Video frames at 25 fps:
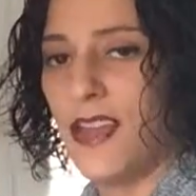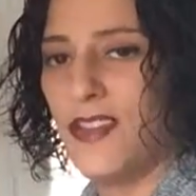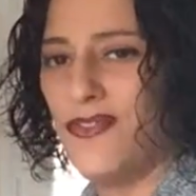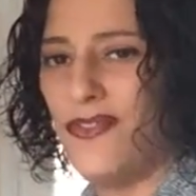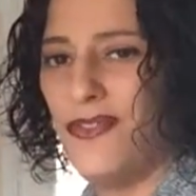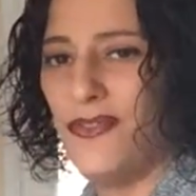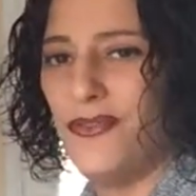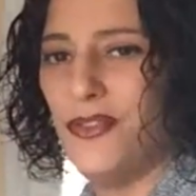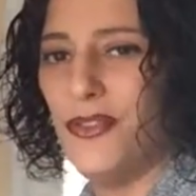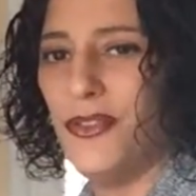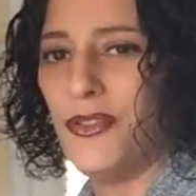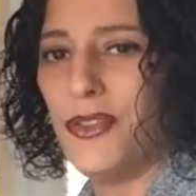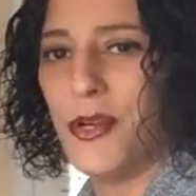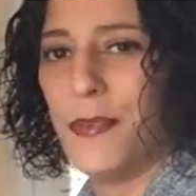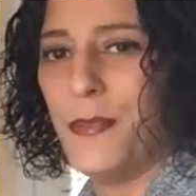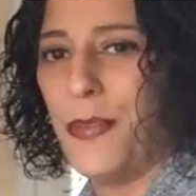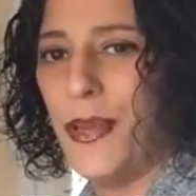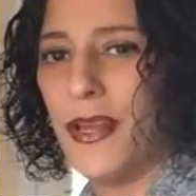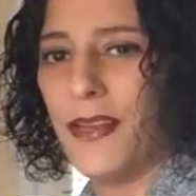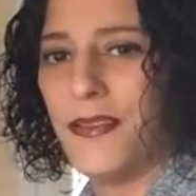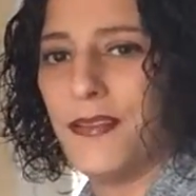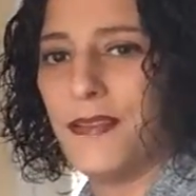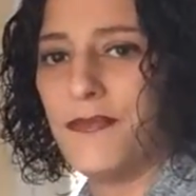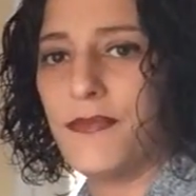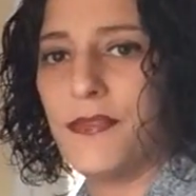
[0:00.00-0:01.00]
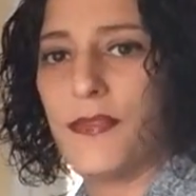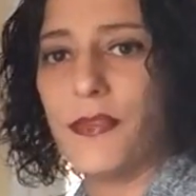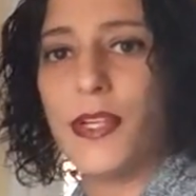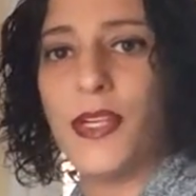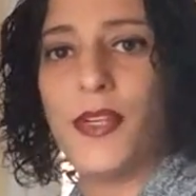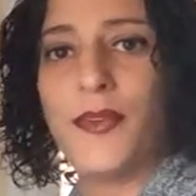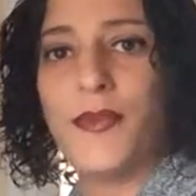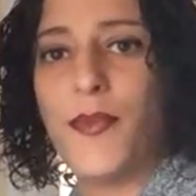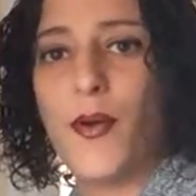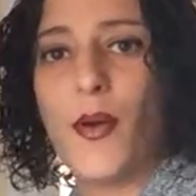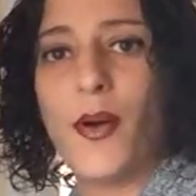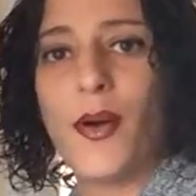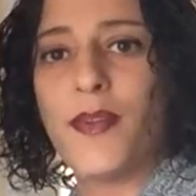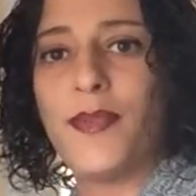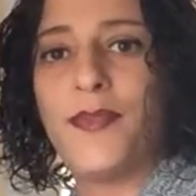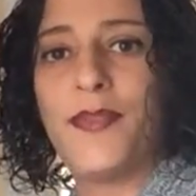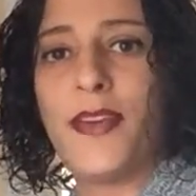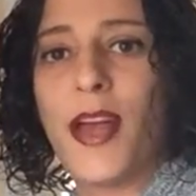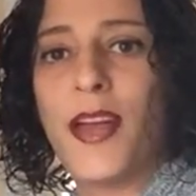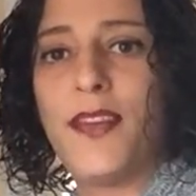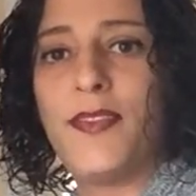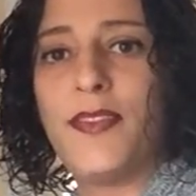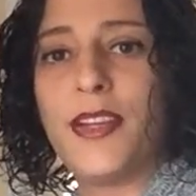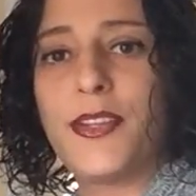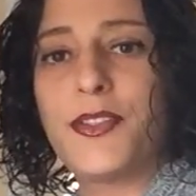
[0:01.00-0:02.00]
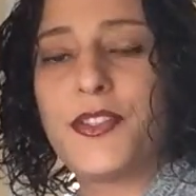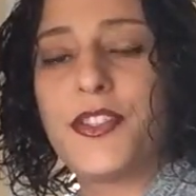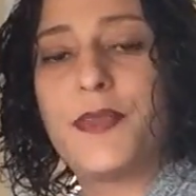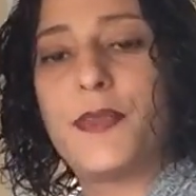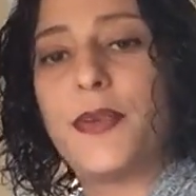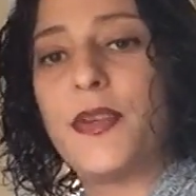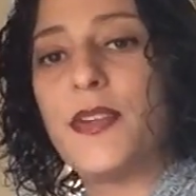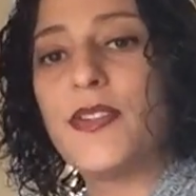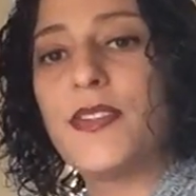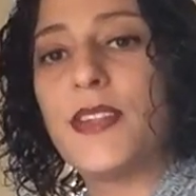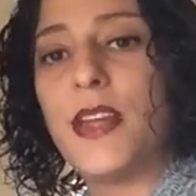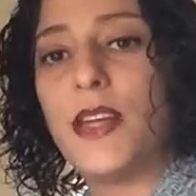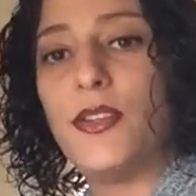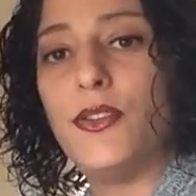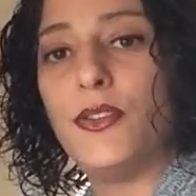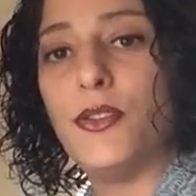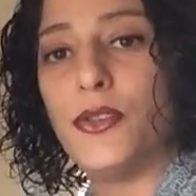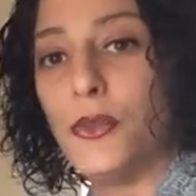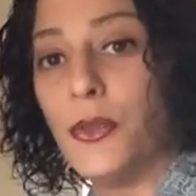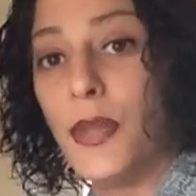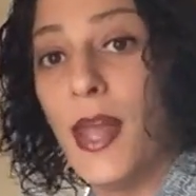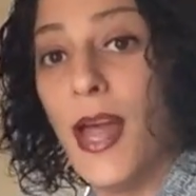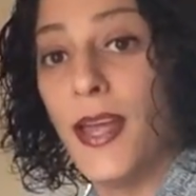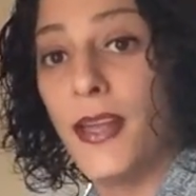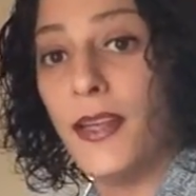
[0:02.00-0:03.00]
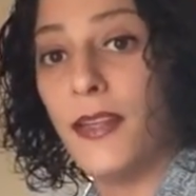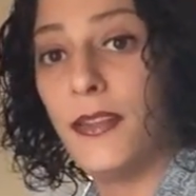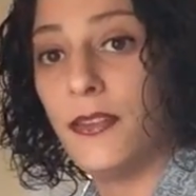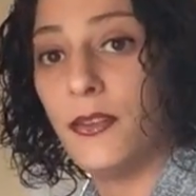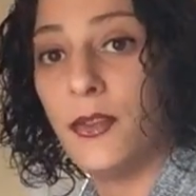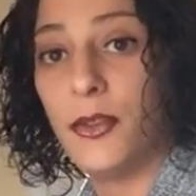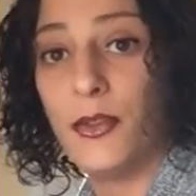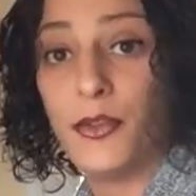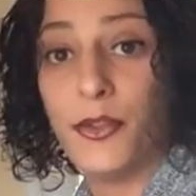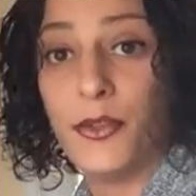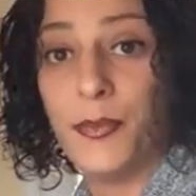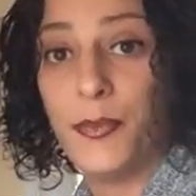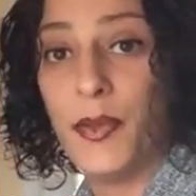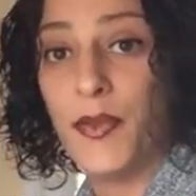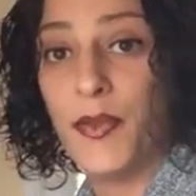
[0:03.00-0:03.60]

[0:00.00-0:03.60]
and you could pick three or four or five vegetables that you like or you